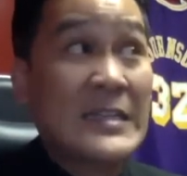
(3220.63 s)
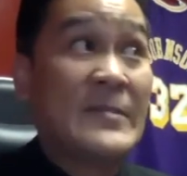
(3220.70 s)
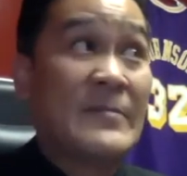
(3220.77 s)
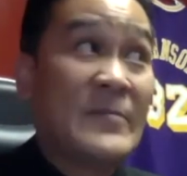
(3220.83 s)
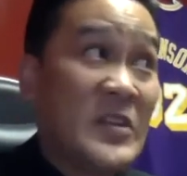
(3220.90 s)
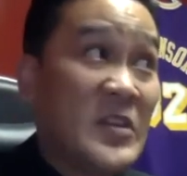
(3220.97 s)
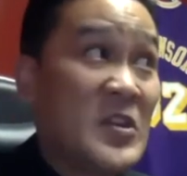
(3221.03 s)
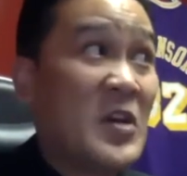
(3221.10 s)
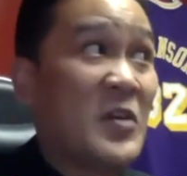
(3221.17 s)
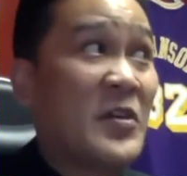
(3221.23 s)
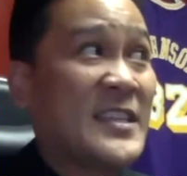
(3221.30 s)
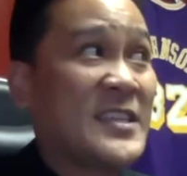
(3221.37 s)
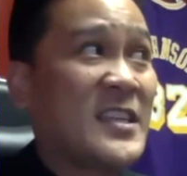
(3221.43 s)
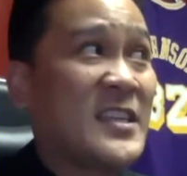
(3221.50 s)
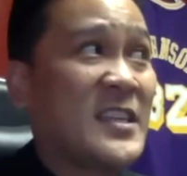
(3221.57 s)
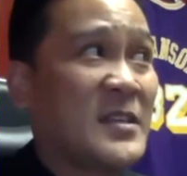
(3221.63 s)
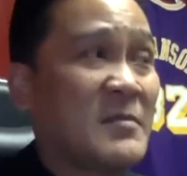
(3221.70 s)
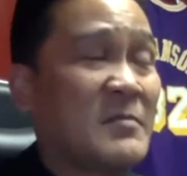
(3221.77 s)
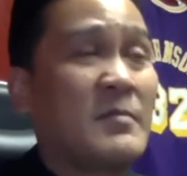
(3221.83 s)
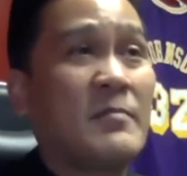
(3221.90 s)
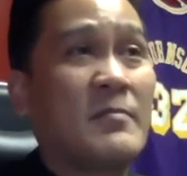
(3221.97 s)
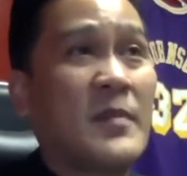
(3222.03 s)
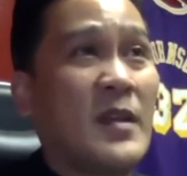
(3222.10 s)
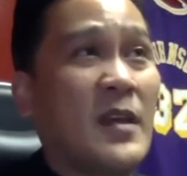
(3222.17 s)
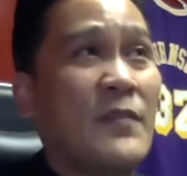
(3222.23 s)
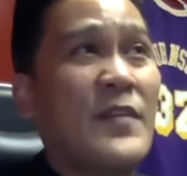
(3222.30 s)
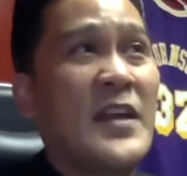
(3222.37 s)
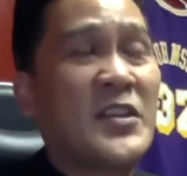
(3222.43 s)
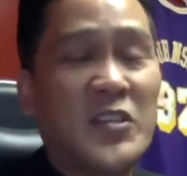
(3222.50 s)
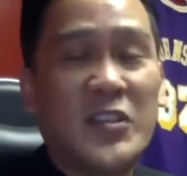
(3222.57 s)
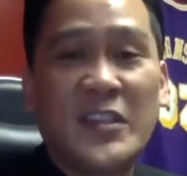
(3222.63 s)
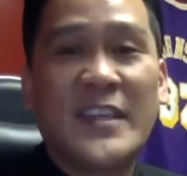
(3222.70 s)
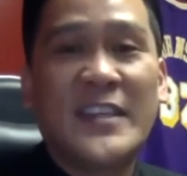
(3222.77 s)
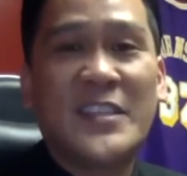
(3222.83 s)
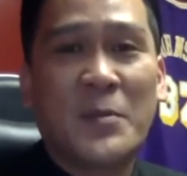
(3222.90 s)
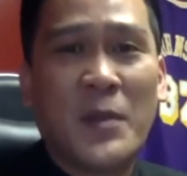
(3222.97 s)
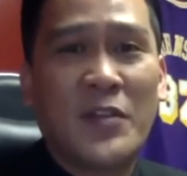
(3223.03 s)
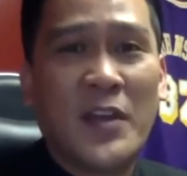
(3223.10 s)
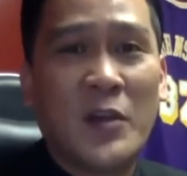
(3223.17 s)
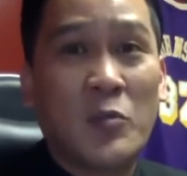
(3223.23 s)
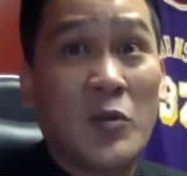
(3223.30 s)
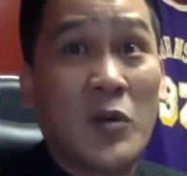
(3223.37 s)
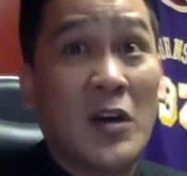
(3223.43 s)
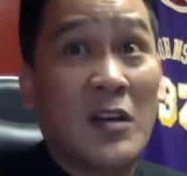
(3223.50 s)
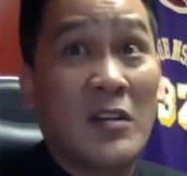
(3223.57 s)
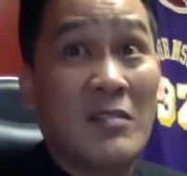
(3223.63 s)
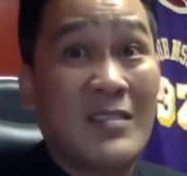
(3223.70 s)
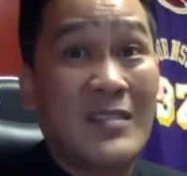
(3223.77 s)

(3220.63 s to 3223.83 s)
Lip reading: that's going to eventually lead someone to think, well,